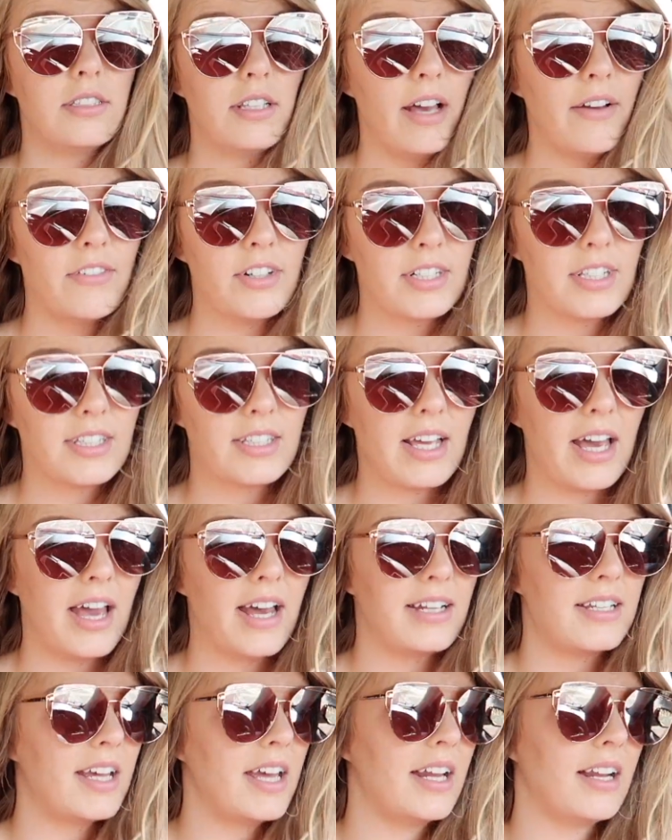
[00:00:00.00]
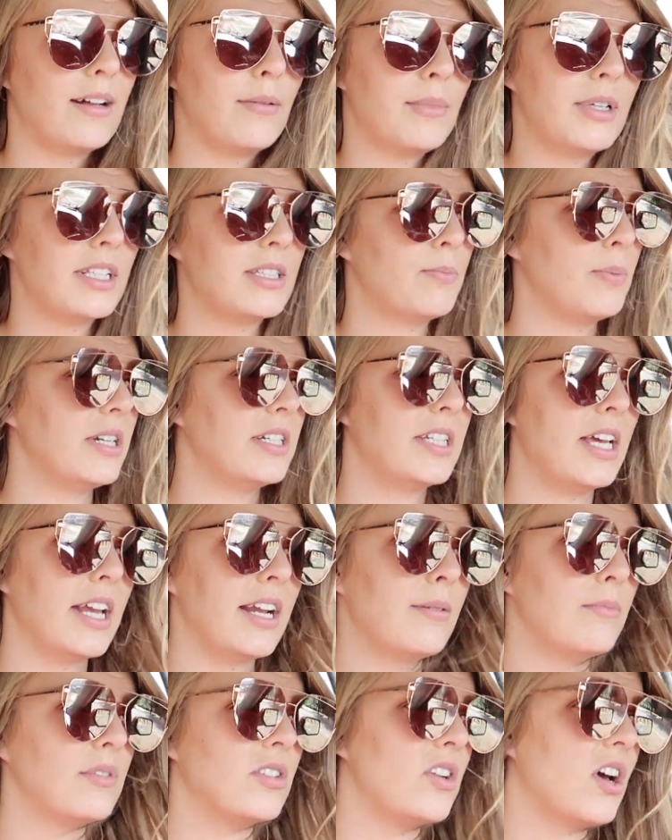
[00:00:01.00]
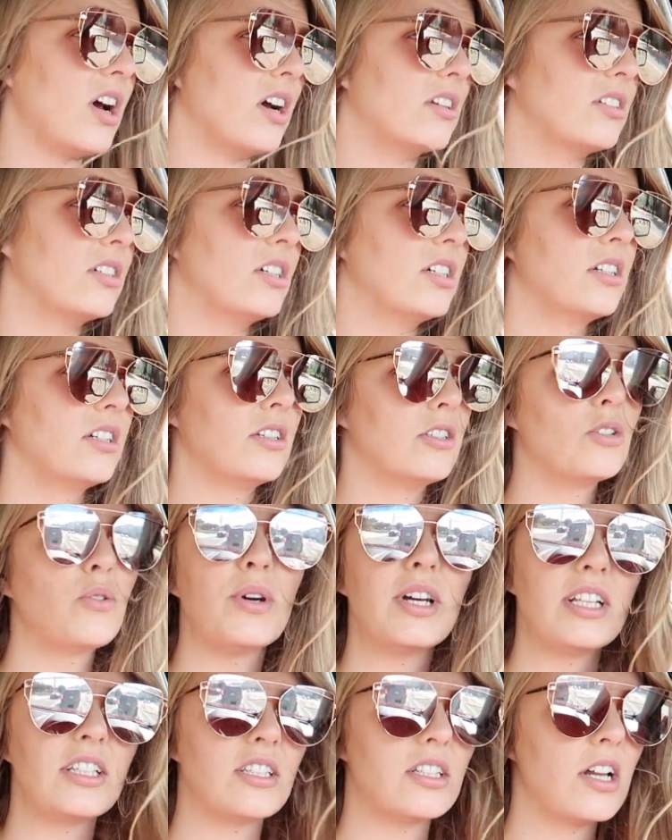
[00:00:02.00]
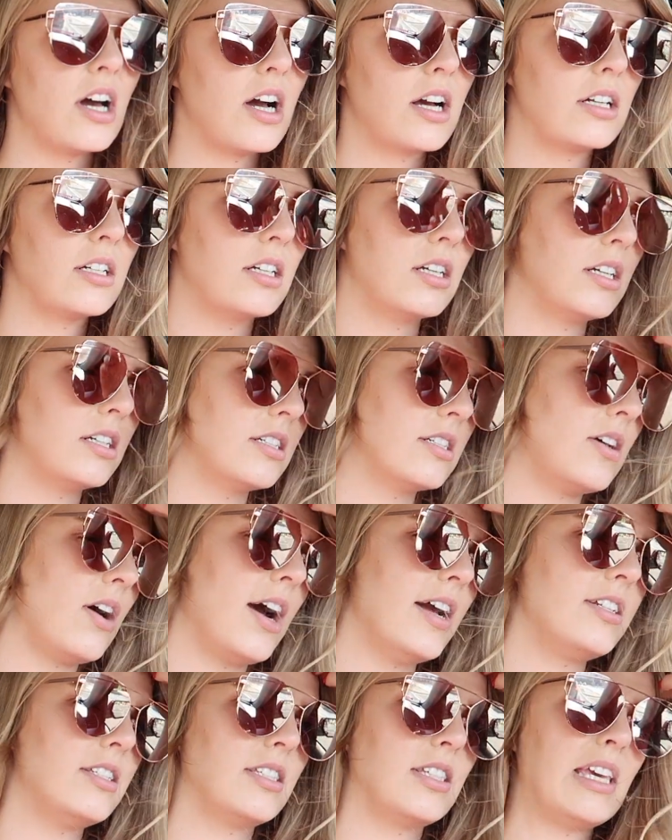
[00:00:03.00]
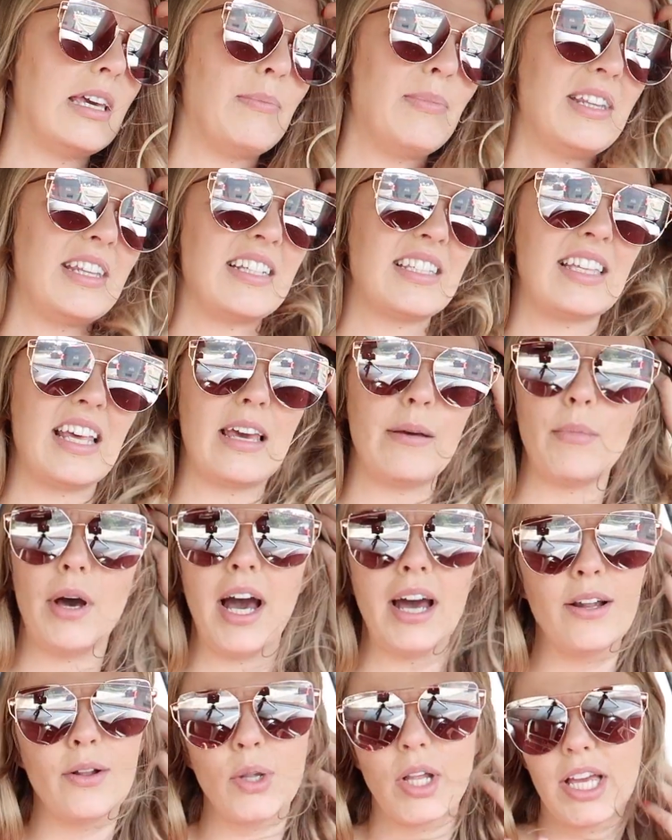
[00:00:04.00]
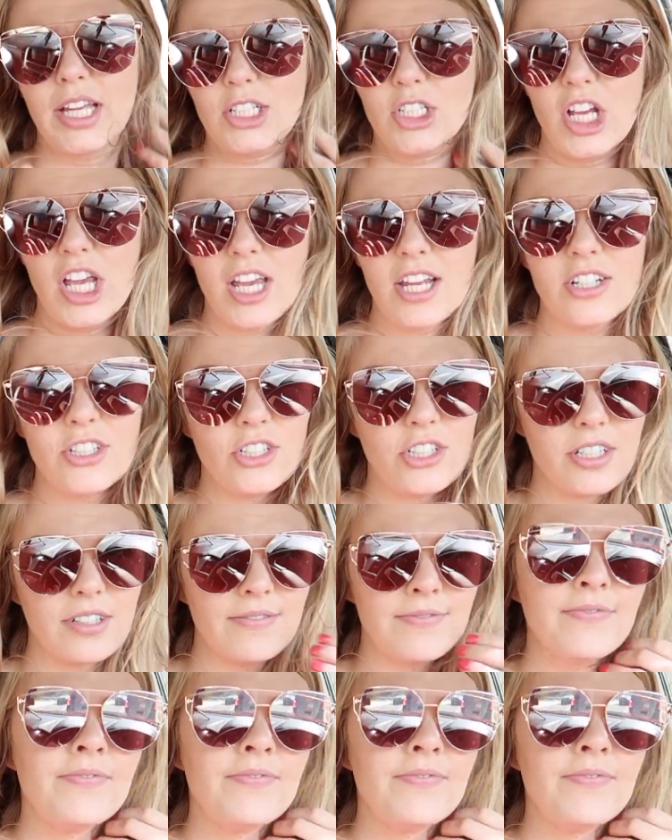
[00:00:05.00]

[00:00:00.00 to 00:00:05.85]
ever since I had Tatum. It's been Tatum's doctor, the twins' doctor, so I just keep it the same. I don't like change.